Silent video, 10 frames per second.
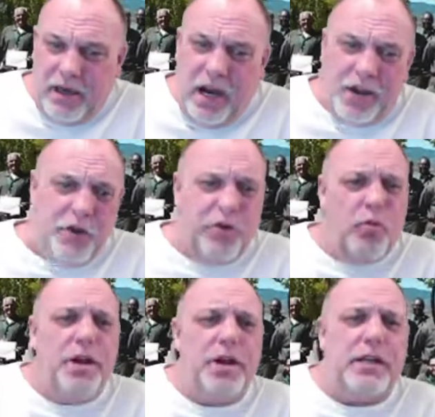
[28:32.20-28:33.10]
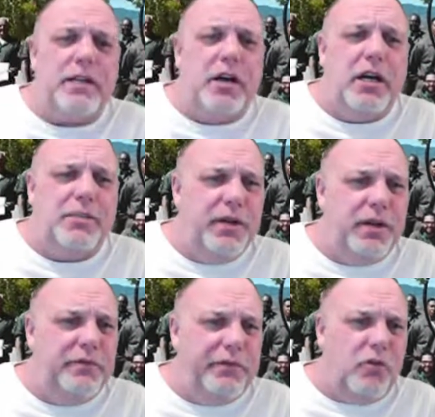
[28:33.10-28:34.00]
You're the one that got the husband
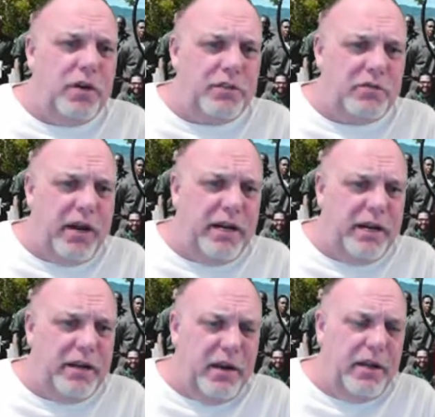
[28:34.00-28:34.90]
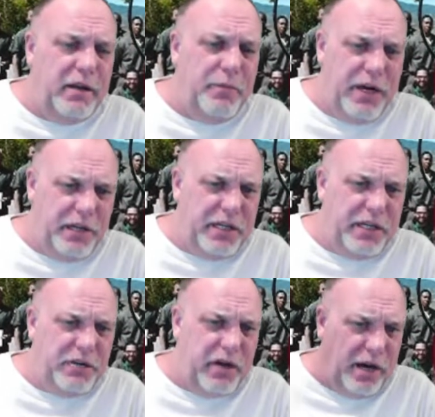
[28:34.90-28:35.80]
in Florence, right? In the
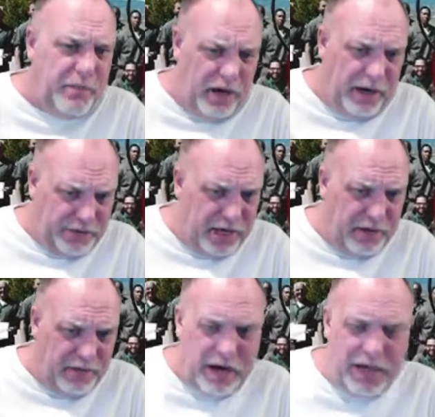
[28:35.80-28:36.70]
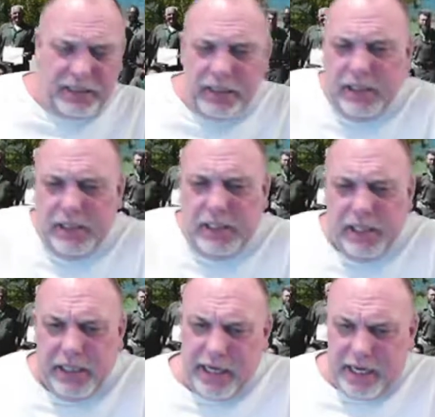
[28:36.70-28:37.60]
penitentiary, I think, right?
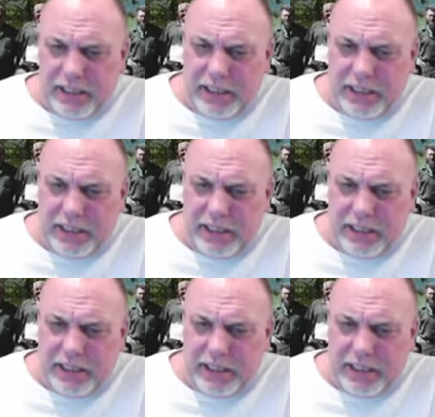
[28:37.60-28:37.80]
Yeah.